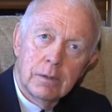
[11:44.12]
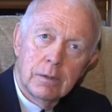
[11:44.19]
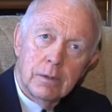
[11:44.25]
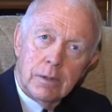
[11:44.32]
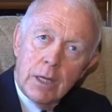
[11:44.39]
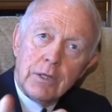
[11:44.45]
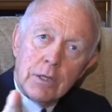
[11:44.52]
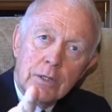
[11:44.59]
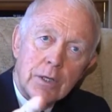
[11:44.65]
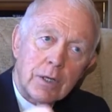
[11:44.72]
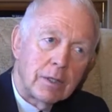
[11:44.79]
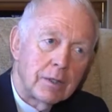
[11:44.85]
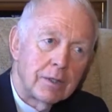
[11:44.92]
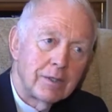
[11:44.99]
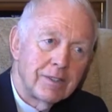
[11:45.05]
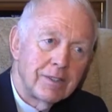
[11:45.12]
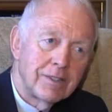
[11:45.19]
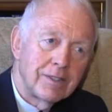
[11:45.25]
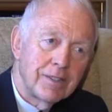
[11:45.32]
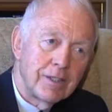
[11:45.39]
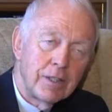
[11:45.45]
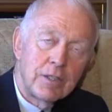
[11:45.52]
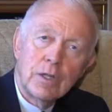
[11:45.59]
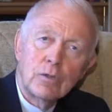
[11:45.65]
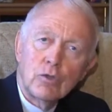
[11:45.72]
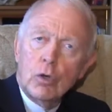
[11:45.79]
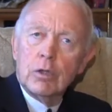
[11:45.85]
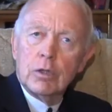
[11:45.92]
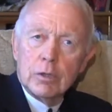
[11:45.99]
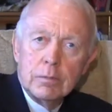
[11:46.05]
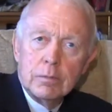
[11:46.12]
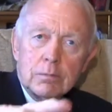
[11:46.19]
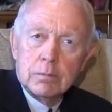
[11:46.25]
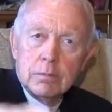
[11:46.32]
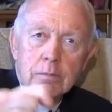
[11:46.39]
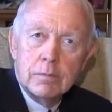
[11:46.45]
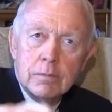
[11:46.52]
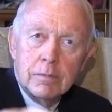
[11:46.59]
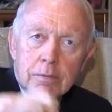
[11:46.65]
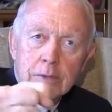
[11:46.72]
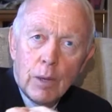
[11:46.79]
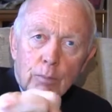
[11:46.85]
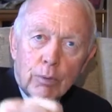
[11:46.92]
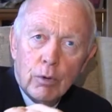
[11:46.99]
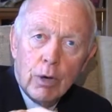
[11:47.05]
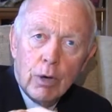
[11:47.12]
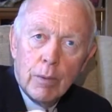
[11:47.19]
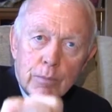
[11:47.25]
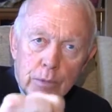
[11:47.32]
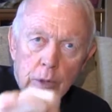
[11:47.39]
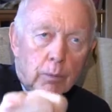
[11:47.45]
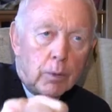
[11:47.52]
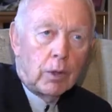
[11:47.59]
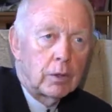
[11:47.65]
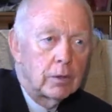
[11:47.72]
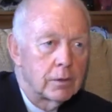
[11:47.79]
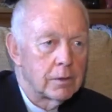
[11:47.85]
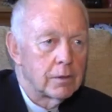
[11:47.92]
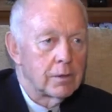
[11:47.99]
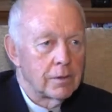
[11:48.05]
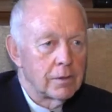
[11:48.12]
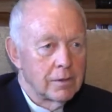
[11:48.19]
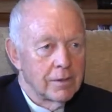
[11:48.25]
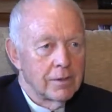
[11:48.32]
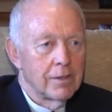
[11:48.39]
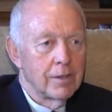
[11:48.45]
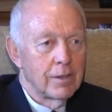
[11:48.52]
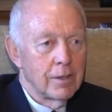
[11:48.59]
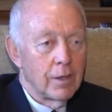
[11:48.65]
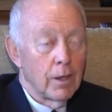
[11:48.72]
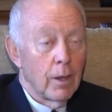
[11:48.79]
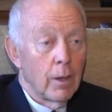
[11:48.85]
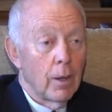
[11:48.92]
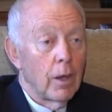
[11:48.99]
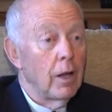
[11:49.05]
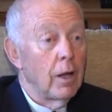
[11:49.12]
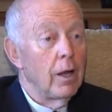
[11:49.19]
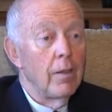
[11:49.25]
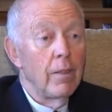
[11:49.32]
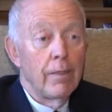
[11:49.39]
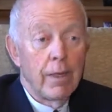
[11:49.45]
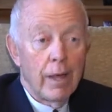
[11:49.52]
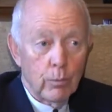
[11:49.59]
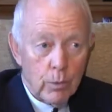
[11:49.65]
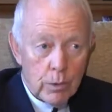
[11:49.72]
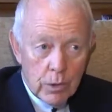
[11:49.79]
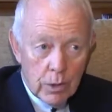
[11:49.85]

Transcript: Yes, I said. He said, jolly good, 10 programs and a book. And that was